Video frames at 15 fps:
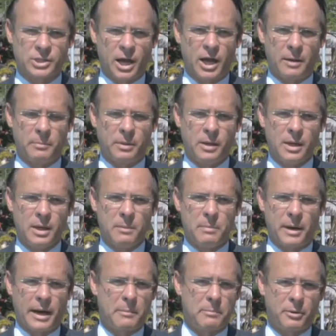job,
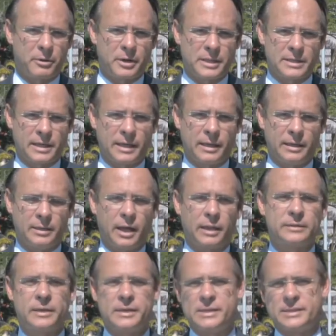but apparently
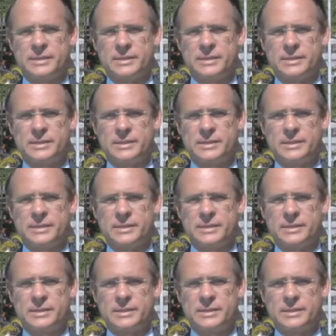not the